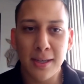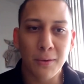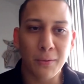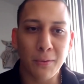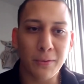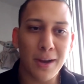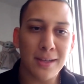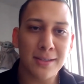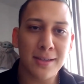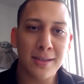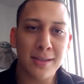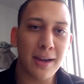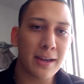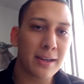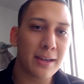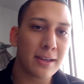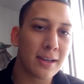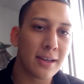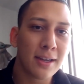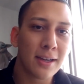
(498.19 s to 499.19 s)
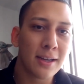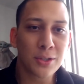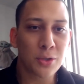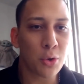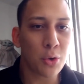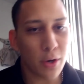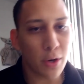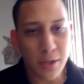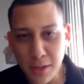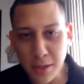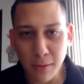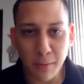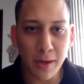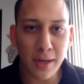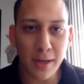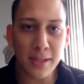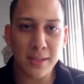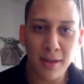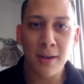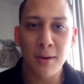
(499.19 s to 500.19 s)
We're not talking to Toys R
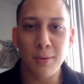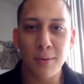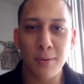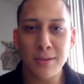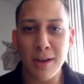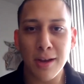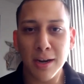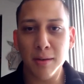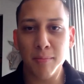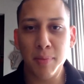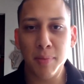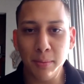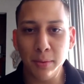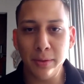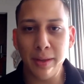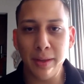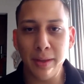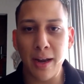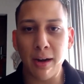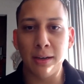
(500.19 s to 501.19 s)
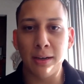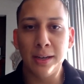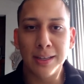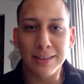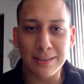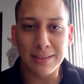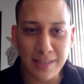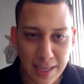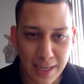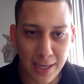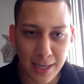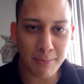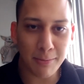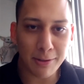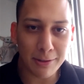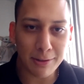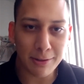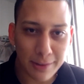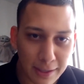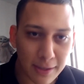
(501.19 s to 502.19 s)
Us. We're talking to people that are
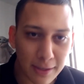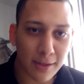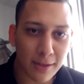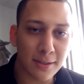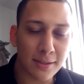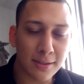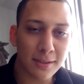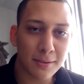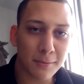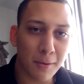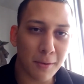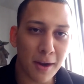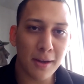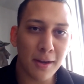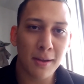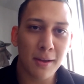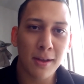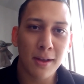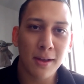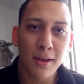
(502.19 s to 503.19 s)
team leaders, right?